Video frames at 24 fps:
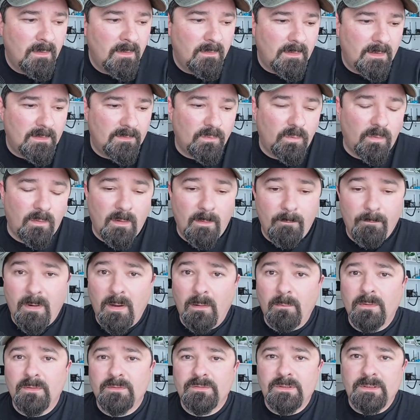That's where I'm
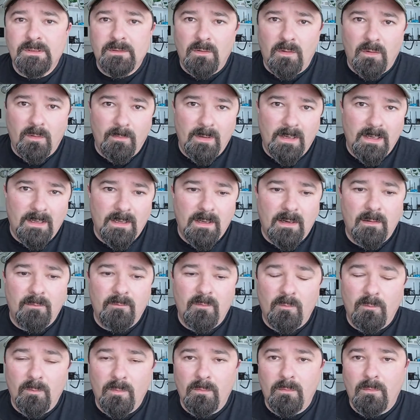publishing all my kind
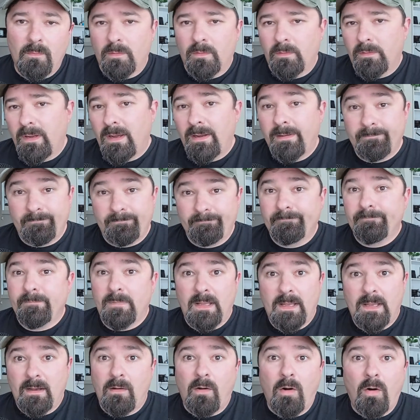of, or not
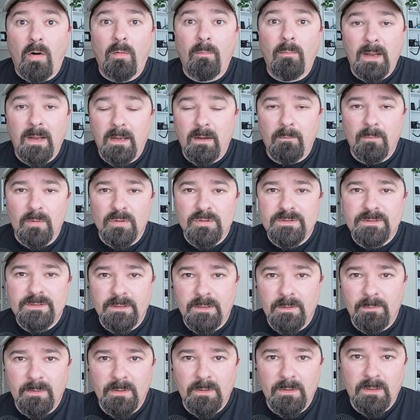yeah, all my emergency
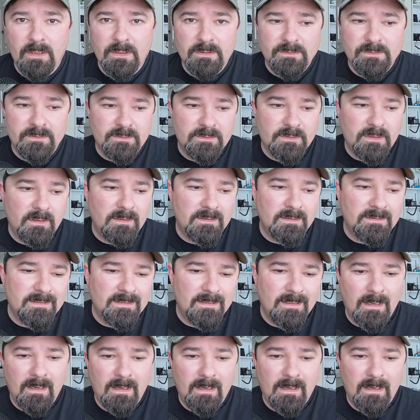communications content.